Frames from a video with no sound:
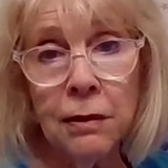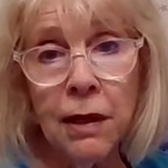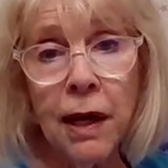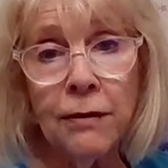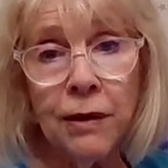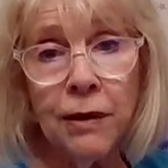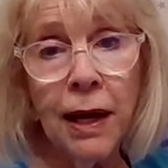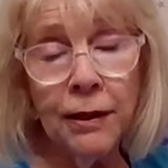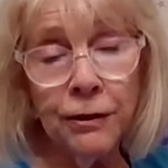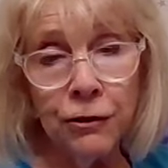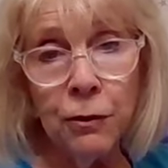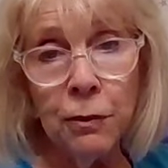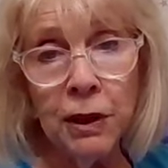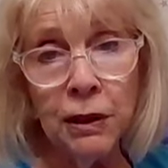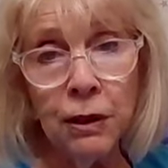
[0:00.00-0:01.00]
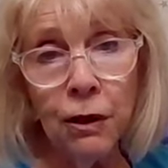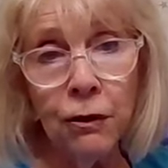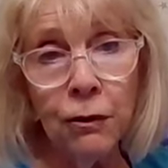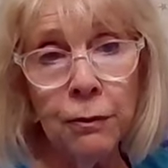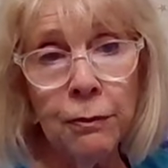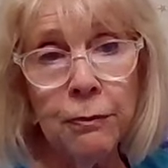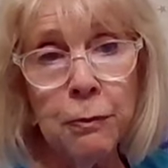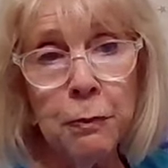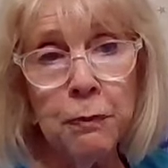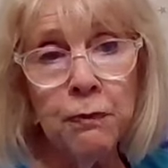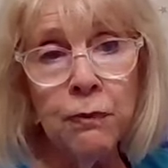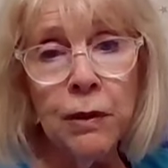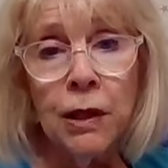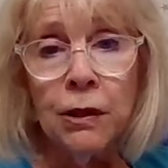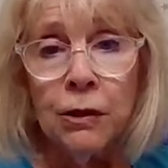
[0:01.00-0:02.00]
I've got to be alone.
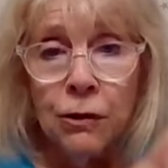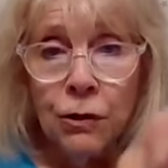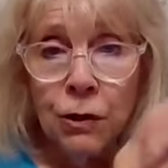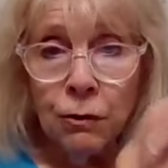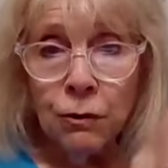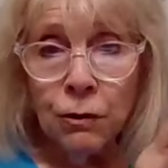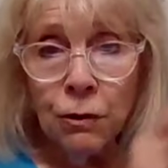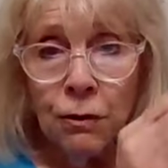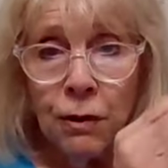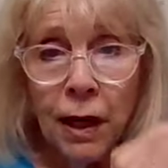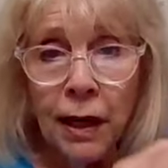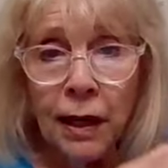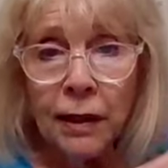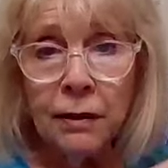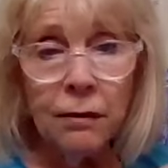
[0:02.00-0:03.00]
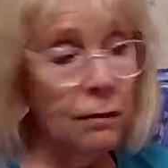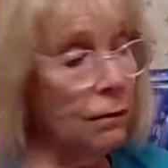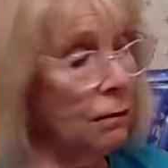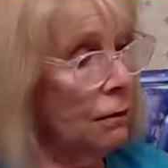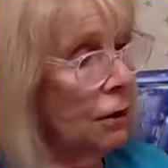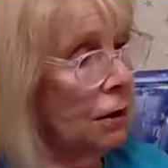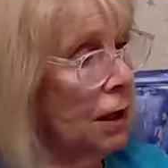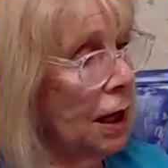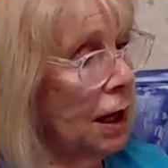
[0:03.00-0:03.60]
So do that, all